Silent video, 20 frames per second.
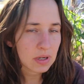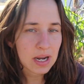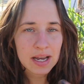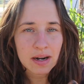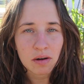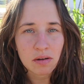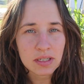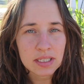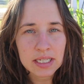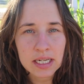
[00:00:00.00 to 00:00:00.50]

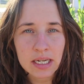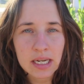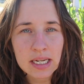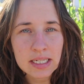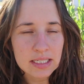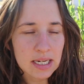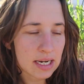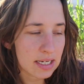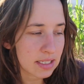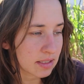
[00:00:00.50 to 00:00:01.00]
I don't see
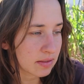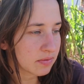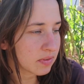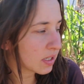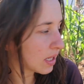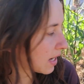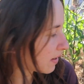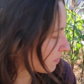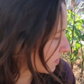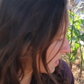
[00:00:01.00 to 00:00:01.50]
any signs of
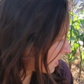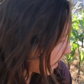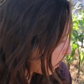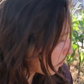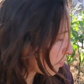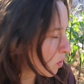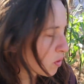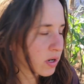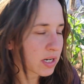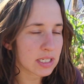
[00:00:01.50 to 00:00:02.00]

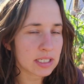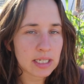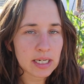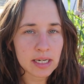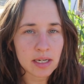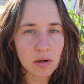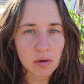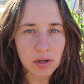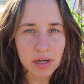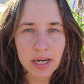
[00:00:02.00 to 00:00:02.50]
glyphosate
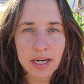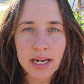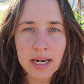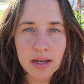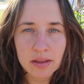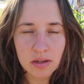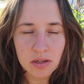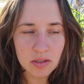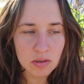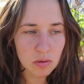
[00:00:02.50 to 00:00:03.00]
poisoning or
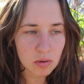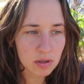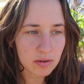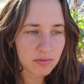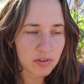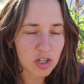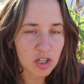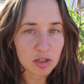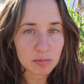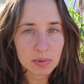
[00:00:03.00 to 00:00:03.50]
any other sort
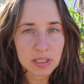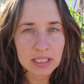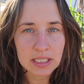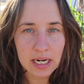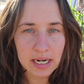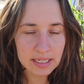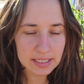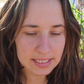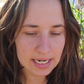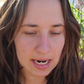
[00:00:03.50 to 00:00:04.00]
of
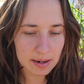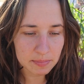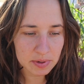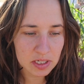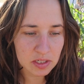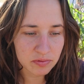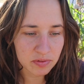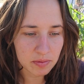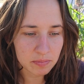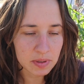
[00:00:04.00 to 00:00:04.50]
herbicide
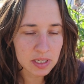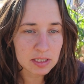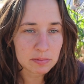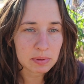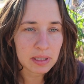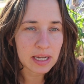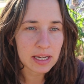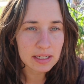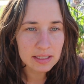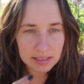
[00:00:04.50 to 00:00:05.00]
damage from these
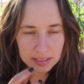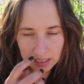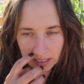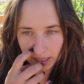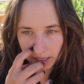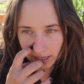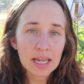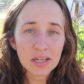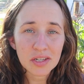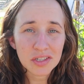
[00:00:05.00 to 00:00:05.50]
plants.
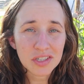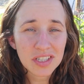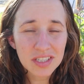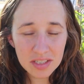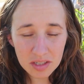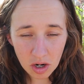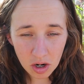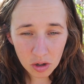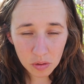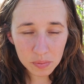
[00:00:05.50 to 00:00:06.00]
It's
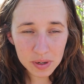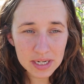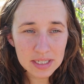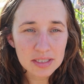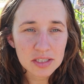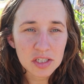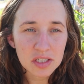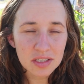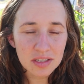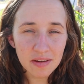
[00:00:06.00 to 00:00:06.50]
just
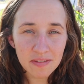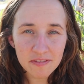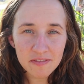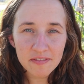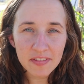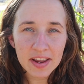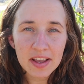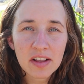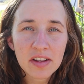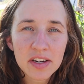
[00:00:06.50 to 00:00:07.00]
always just a
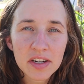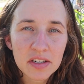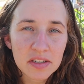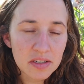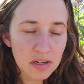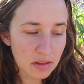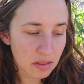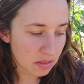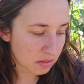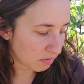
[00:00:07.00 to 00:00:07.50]
failure
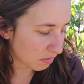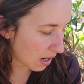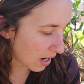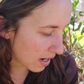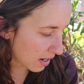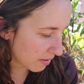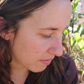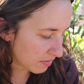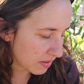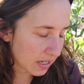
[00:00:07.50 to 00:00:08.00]
to
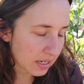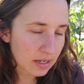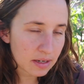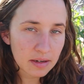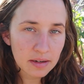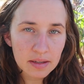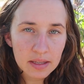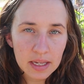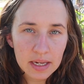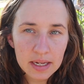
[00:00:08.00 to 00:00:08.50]
thrive. They
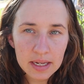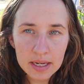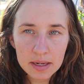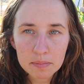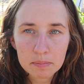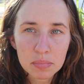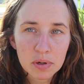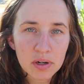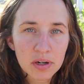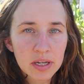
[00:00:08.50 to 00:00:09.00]

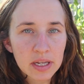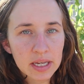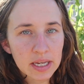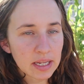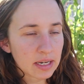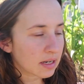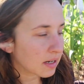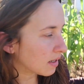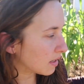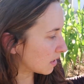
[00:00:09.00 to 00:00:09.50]
get put
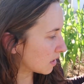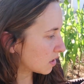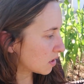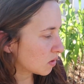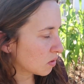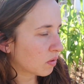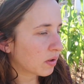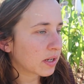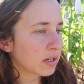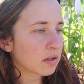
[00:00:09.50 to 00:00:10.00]
in the
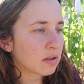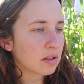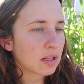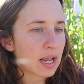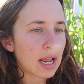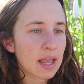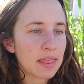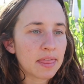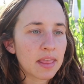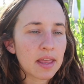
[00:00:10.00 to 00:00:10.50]

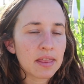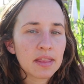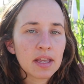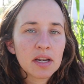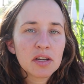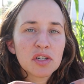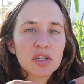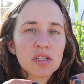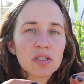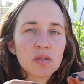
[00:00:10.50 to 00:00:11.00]
soil and then
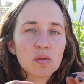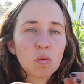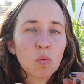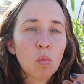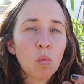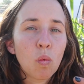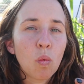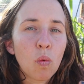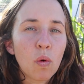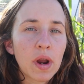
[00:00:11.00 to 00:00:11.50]
they just
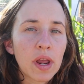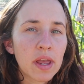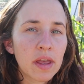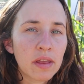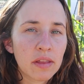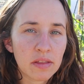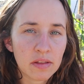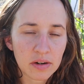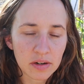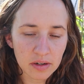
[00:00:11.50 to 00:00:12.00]

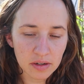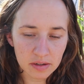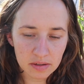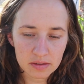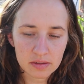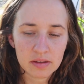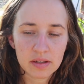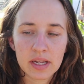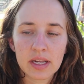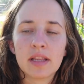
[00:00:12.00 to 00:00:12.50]
wither.
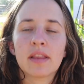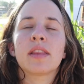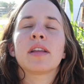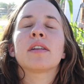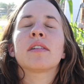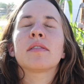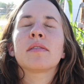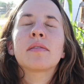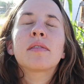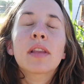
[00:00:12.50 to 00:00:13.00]

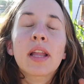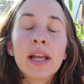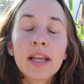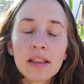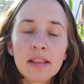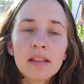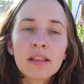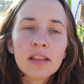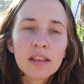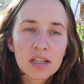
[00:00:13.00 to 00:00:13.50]

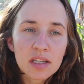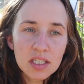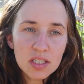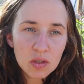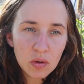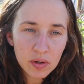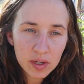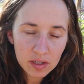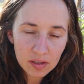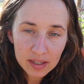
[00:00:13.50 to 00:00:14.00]
Like the
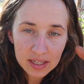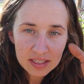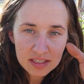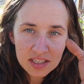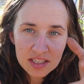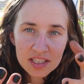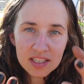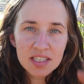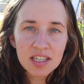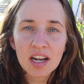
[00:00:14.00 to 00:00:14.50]
soil
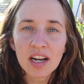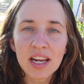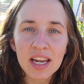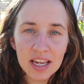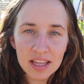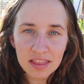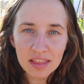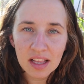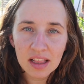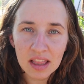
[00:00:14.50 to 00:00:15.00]
is
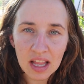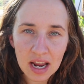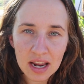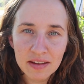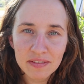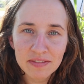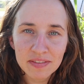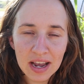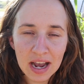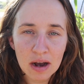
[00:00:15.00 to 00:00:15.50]
sucking the
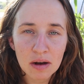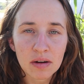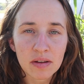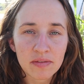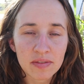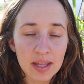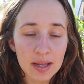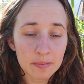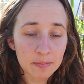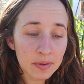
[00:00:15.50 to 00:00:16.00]
life out
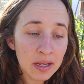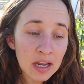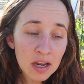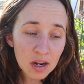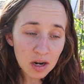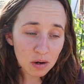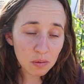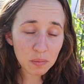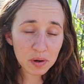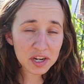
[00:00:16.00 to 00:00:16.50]
of them,
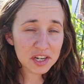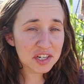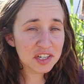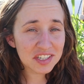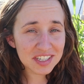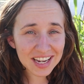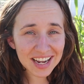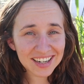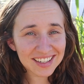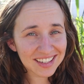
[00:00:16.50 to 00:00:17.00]
which
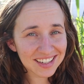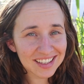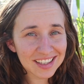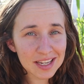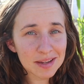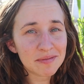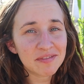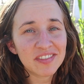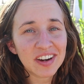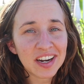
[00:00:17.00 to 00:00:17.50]

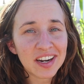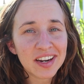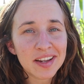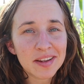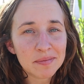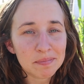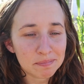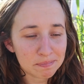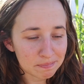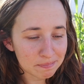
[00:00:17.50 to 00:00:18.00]
technically
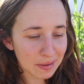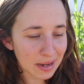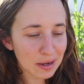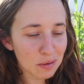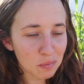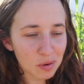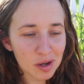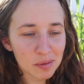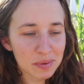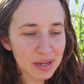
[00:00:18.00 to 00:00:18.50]

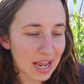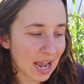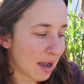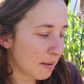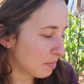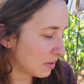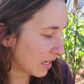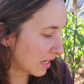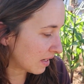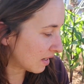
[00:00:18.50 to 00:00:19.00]
may well be
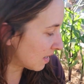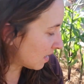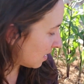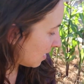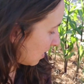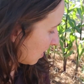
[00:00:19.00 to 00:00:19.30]
happening.